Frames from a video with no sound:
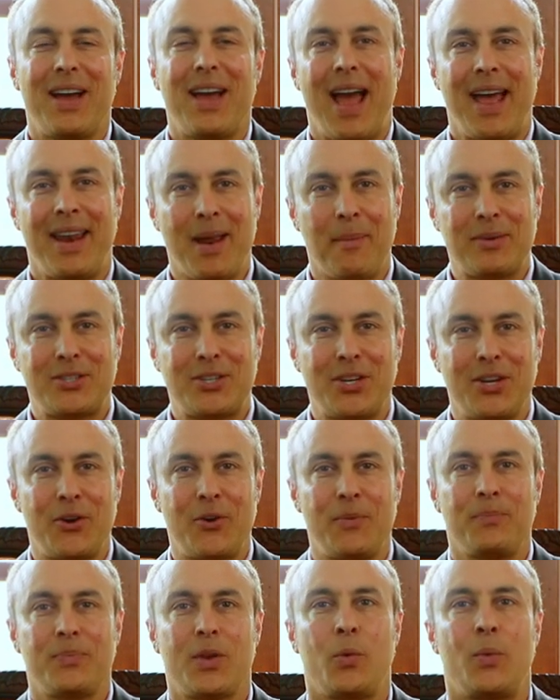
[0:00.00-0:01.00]
And number
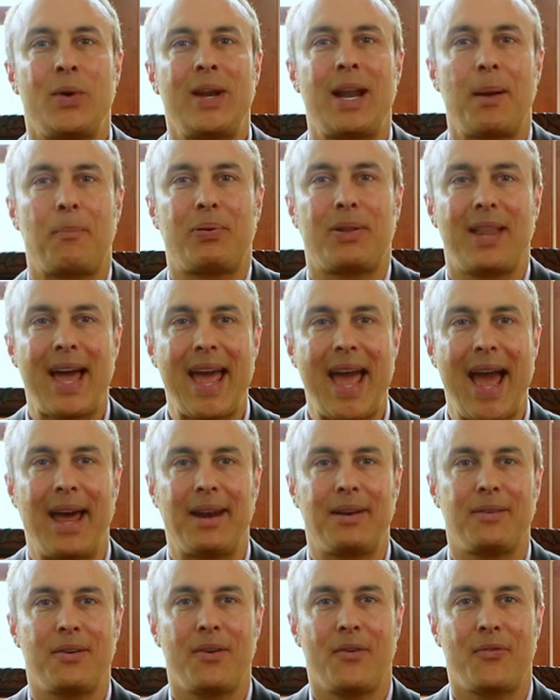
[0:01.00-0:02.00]
two, we need a
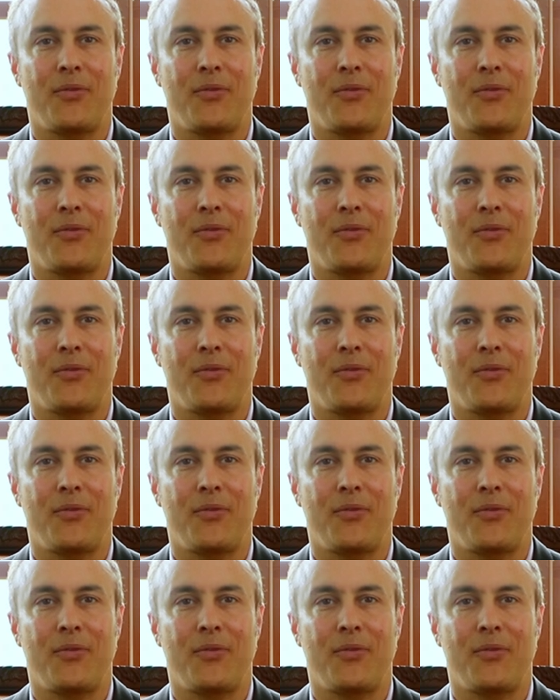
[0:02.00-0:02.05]
plan